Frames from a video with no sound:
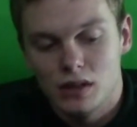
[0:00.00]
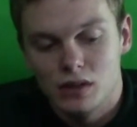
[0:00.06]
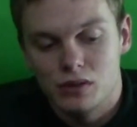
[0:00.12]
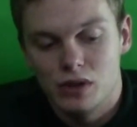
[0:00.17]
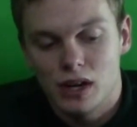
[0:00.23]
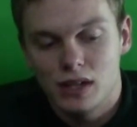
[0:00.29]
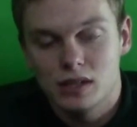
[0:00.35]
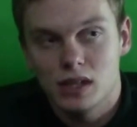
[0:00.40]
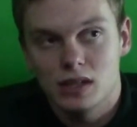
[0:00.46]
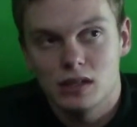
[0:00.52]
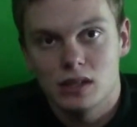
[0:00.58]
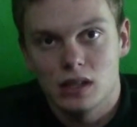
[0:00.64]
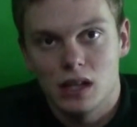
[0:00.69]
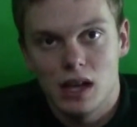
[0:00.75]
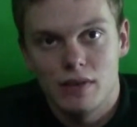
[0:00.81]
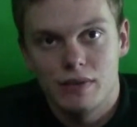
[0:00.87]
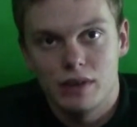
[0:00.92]
DirectX
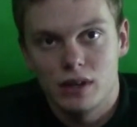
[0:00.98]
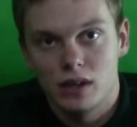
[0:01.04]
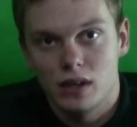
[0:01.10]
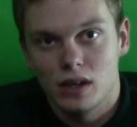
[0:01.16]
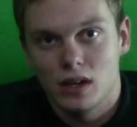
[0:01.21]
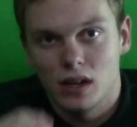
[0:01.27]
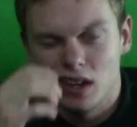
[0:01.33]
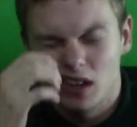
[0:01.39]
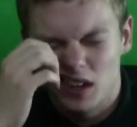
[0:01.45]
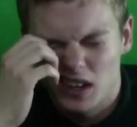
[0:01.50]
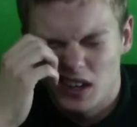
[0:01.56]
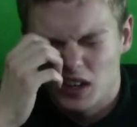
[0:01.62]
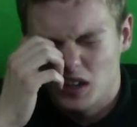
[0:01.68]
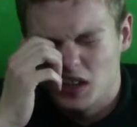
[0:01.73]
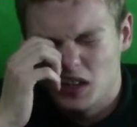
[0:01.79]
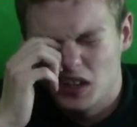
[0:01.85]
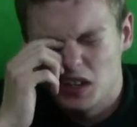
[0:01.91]
11,
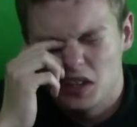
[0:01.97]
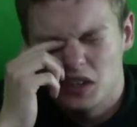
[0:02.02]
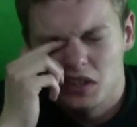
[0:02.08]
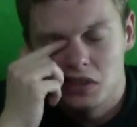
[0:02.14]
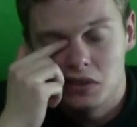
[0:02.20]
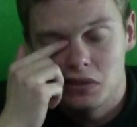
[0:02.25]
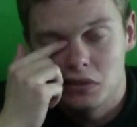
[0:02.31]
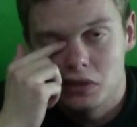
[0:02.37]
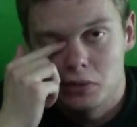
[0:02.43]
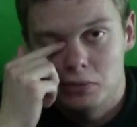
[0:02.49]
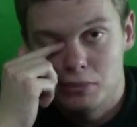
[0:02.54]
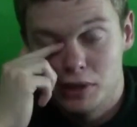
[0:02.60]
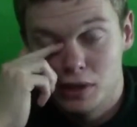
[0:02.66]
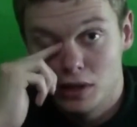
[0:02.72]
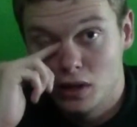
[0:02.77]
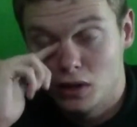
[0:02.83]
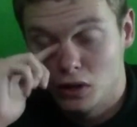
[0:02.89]
the
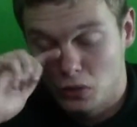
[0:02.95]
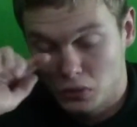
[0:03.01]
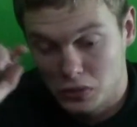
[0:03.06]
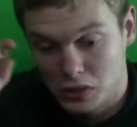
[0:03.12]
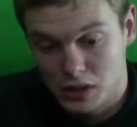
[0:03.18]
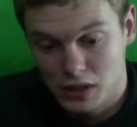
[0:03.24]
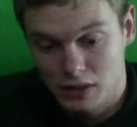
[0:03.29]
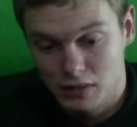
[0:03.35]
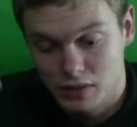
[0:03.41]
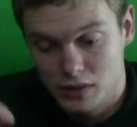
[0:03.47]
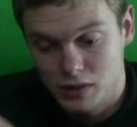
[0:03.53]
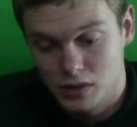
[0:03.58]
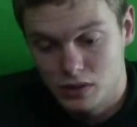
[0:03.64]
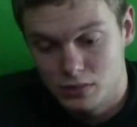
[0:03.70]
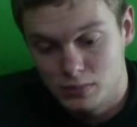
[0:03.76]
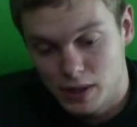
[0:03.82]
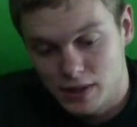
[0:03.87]
Bureau didn't even
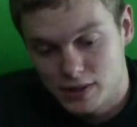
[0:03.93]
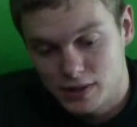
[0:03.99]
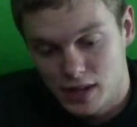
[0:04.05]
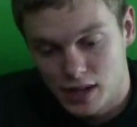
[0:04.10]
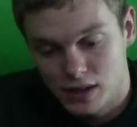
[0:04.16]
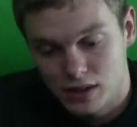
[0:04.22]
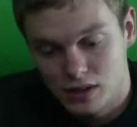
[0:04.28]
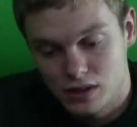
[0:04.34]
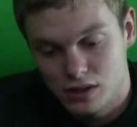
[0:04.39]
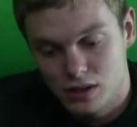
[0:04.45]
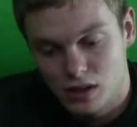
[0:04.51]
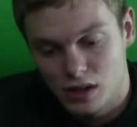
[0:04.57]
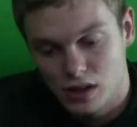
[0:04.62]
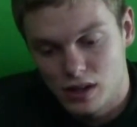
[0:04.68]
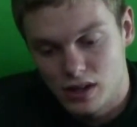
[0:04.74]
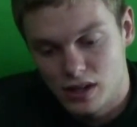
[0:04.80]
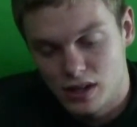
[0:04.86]
use my second
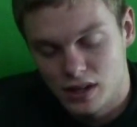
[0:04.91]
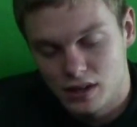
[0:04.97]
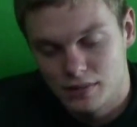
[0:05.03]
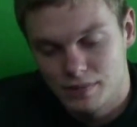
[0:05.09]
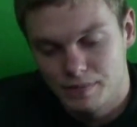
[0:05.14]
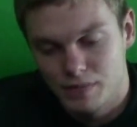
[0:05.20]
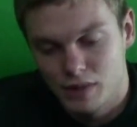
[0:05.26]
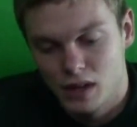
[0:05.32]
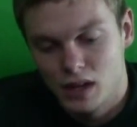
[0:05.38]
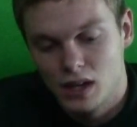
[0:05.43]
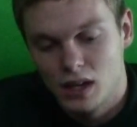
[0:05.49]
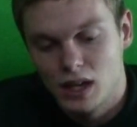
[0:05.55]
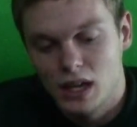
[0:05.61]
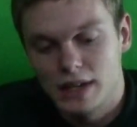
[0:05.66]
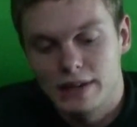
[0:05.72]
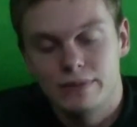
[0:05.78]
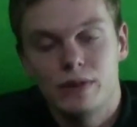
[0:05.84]
card here.
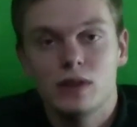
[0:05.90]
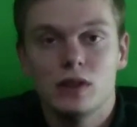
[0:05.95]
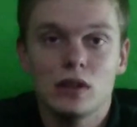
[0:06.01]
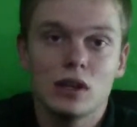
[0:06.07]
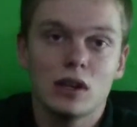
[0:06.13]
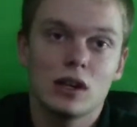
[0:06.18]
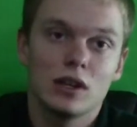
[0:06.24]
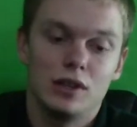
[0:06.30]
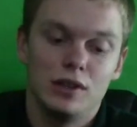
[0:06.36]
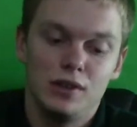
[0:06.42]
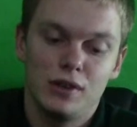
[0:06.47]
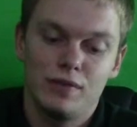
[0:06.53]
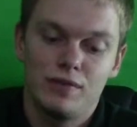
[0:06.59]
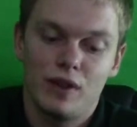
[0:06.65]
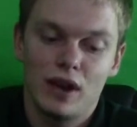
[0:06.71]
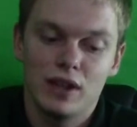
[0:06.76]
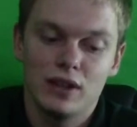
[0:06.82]
And if you look, you
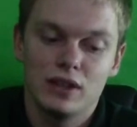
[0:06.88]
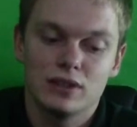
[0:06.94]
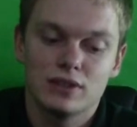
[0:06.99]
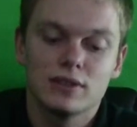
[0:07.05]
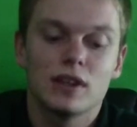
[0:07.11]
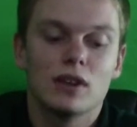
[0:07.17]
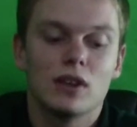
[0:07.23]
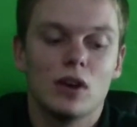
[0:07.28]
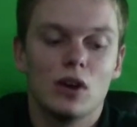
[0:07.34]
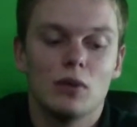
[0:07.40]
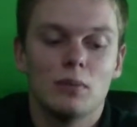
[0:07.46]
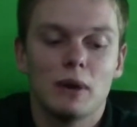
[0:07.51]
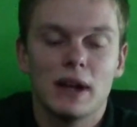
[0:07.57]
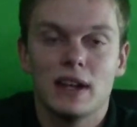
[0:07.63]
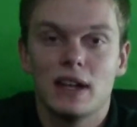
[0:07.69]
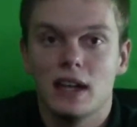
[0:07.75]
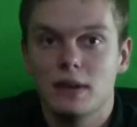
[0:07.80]
can find this on all
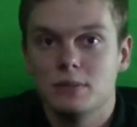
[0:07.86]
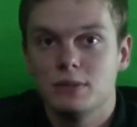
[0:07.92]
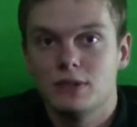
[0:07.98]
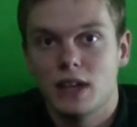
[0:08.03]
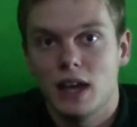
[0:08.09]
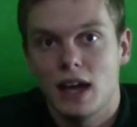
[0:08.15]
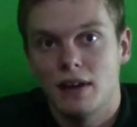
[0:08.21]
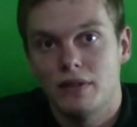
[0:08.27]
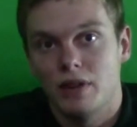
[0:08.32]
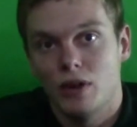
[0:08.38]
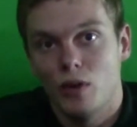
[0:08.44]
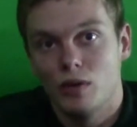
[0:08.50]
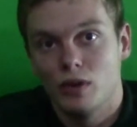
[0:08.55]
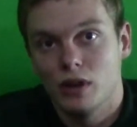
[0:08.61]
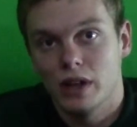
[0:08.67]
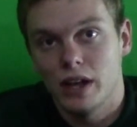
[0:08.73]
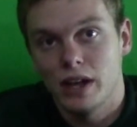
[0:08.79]
my games that have an
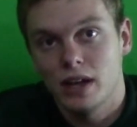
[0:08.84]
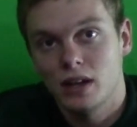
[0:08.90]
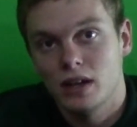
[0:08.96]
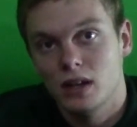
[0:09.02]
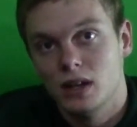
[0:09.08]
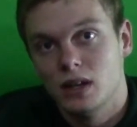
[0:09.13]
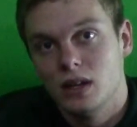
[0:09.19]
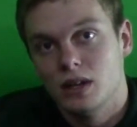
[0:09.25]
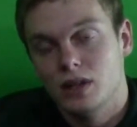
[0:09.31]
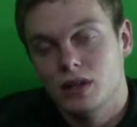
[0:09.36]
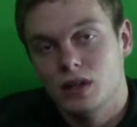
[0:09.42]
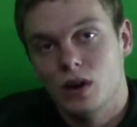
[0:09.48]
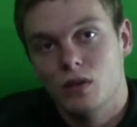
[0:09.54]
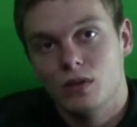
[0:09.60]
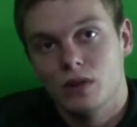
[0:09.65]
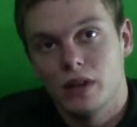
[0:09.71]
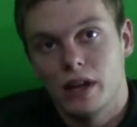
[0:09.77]
overlay.
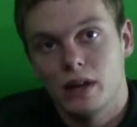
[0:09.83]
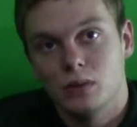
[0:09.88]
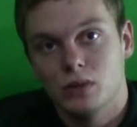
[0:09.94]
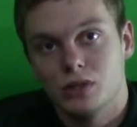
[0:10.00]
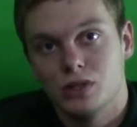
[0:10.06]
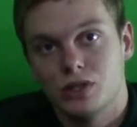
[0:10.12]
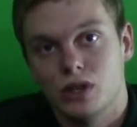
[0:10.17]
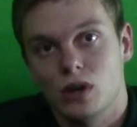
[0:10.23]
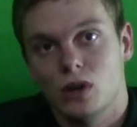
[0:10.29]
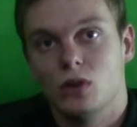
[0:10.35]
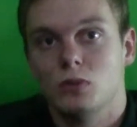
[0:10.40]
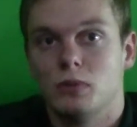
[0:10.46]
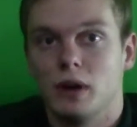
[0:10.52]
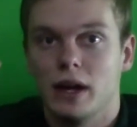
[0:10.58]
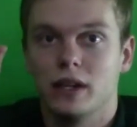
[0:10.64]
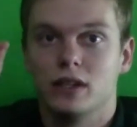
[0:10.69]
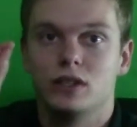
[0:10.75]
The overlay will show
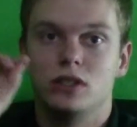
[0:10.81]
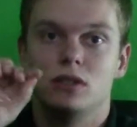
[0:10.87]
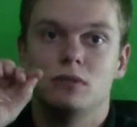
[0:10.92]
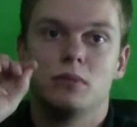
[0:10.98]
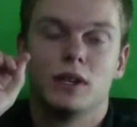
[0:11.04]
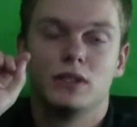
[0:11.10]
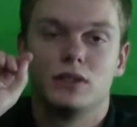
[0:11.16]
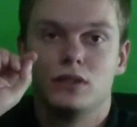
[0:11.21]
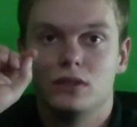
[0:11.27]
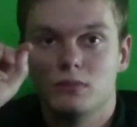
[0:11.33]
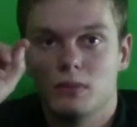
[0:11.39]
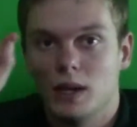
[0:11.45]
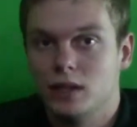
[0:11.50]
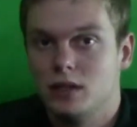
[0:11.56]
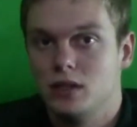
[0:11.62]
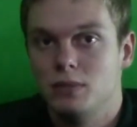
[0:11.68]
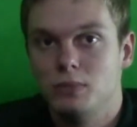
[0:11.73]
my
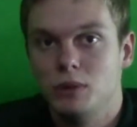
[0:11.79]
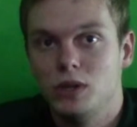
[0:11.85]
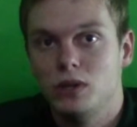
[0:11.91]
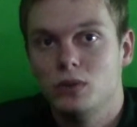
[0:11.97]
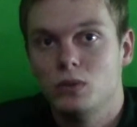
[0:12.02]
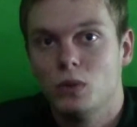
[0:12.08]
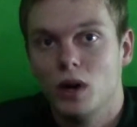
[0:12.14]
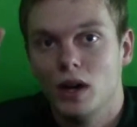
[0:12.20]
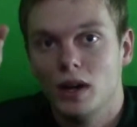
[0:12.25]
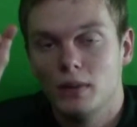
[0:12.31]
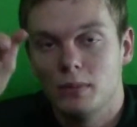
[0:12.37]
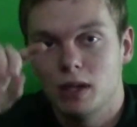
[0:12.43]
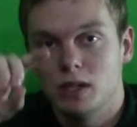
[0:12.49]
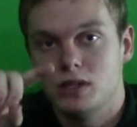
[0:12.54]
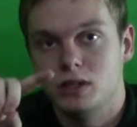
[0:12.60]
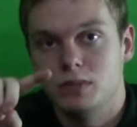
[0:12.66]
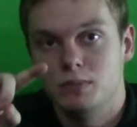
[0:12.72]
GPU 1 and
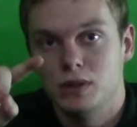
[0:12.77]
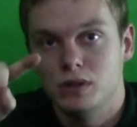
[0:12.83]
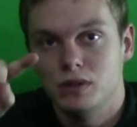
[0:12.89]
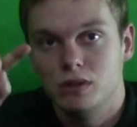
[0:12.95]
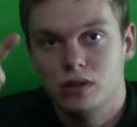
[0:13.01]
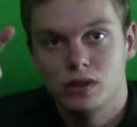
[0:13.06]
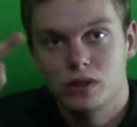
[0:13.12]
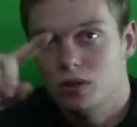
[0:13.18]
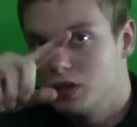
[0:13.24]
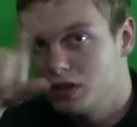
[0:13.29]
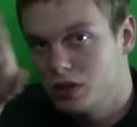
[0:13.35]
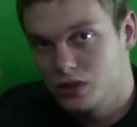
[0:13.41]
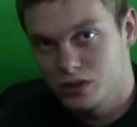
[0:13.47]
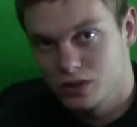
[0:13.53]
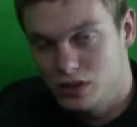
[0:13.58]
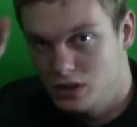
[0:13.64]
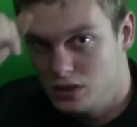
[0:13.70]
my GPU 2, and
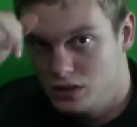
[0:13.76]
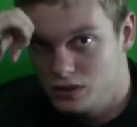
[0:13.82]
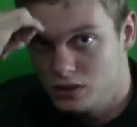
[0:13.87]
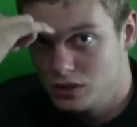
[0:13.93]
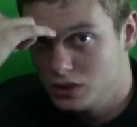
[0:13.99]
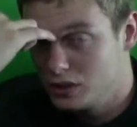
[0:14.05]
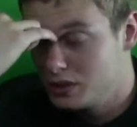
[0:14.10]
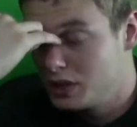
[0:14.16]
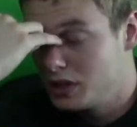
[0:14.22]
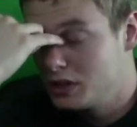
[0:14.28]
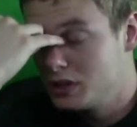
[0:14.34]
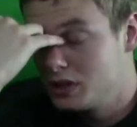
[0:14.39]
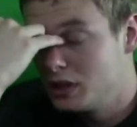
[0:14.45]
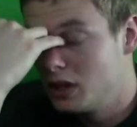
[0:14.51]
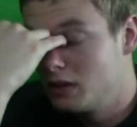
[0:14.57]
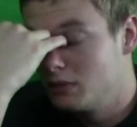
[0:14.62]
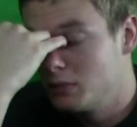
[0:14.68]
you'll see the
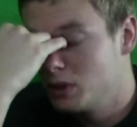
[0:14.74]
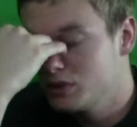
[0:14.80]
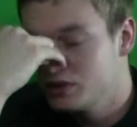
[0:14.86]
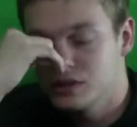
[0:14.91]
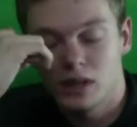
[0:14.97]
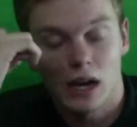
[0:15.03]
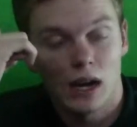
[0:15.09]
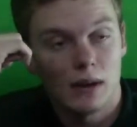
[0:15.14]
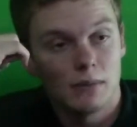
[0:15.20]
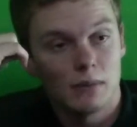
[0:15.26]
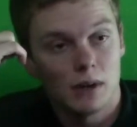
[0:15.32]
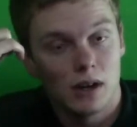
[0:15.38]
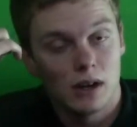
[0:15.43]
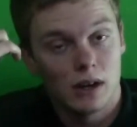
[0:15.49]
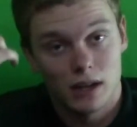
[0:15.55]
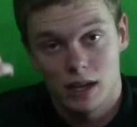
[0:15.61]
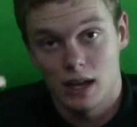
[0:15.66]
utilization there. Most of the time,
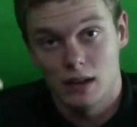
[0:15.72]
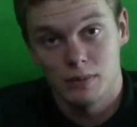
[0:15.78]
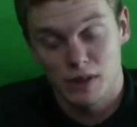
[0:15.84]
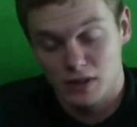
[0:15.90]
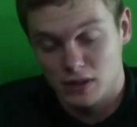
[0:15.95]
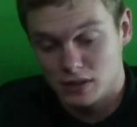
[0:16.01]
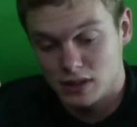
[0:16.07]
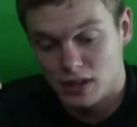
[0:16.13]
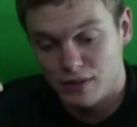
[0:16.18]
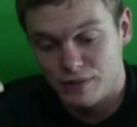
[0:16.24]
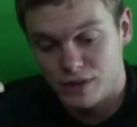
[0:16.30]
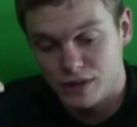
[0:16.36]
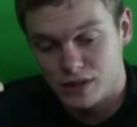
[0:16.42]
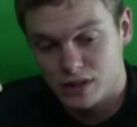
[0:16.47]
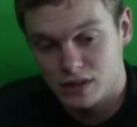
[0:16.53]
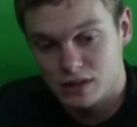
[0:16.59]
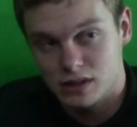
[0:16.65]
on a game that doesn't have
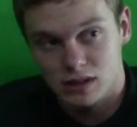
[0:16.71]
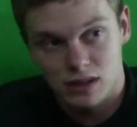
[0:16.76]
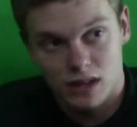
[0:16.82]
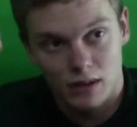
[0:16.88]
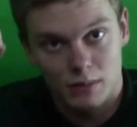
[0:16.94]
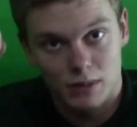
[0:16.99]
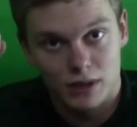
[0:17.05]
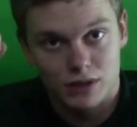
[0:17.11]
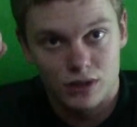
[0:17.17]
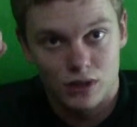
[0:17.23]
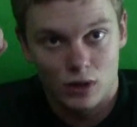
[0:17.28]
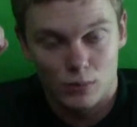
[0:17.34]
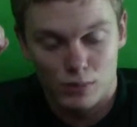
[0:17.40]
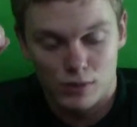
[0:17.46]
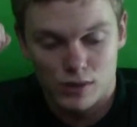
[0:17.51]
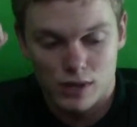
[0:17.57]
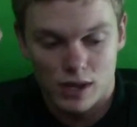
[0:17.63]
Physx, it's going to be
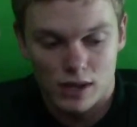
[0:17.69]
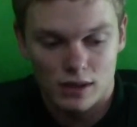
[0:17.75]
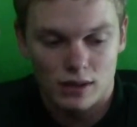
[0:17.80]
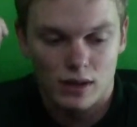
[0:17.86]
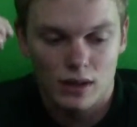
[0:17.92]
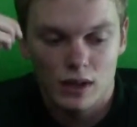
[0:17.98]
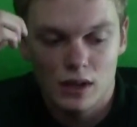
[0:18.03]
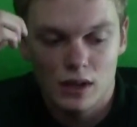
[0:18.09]
0%.